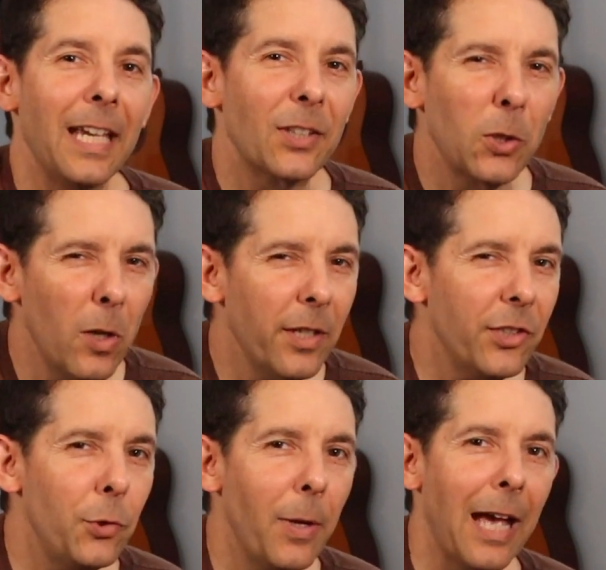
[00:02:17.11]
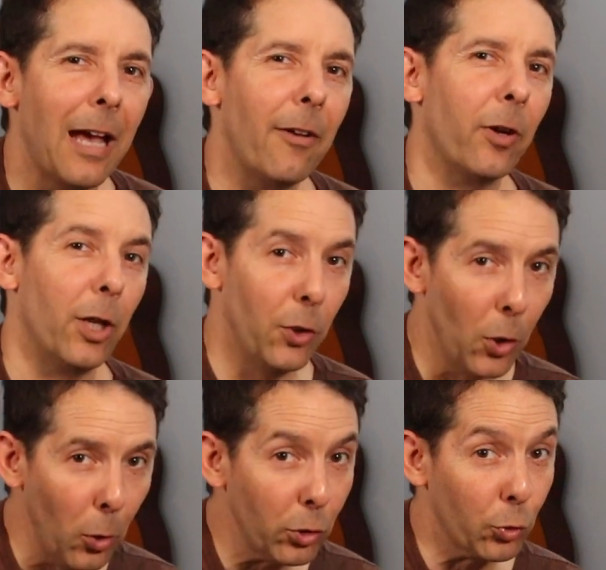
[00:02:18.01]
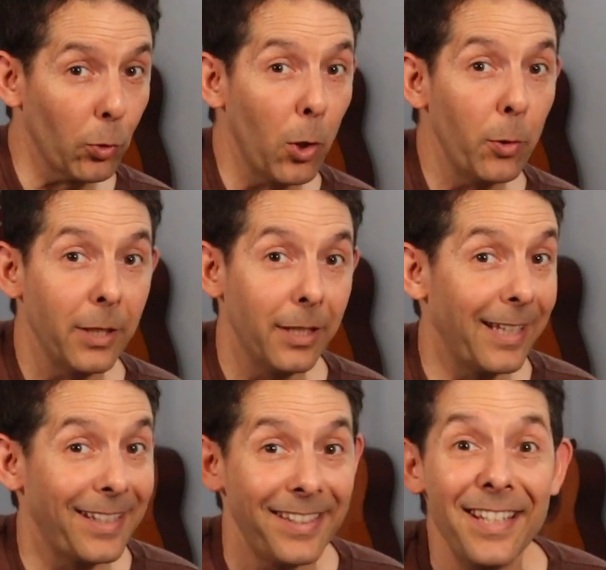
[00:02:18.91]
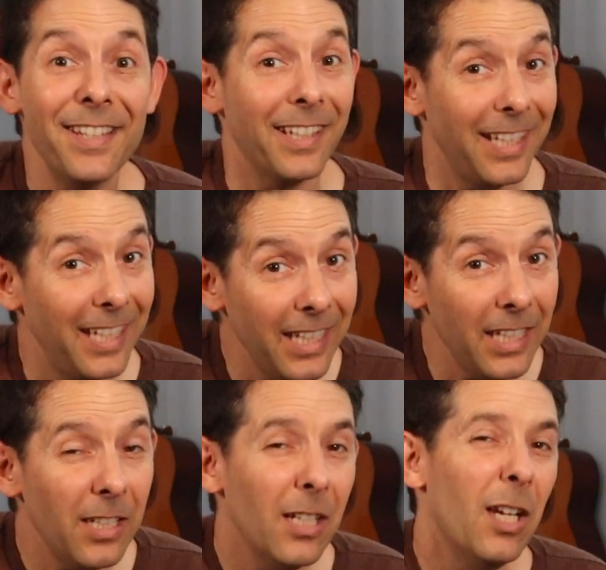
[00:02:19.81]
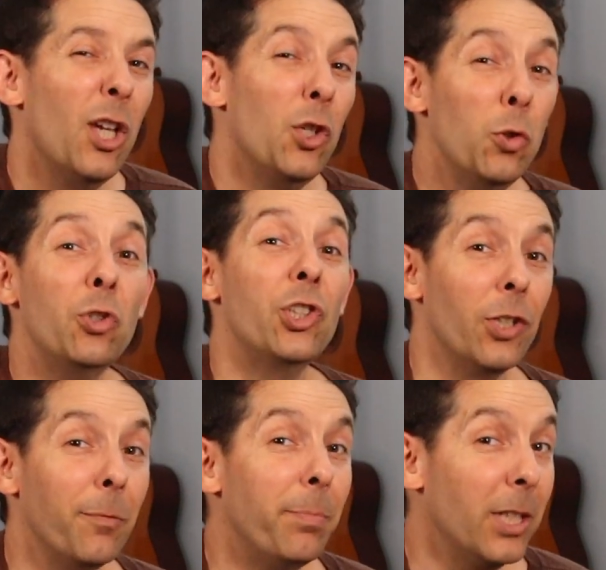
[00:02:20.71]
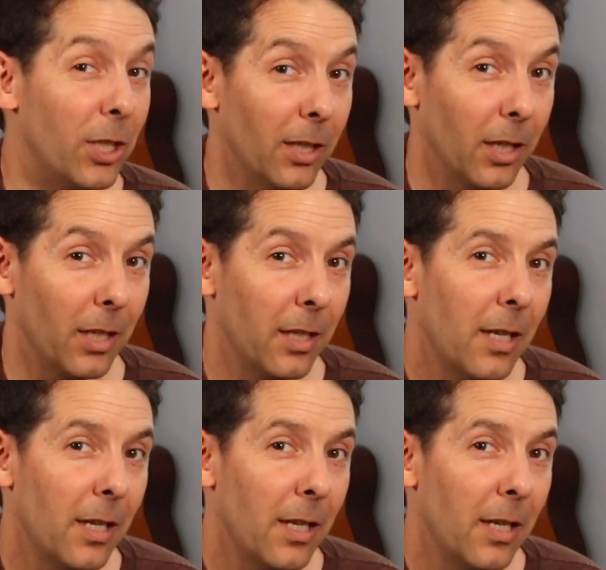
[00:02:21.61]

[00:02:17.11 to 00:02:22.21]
as long as you have a note droning that's in the key, you should be good.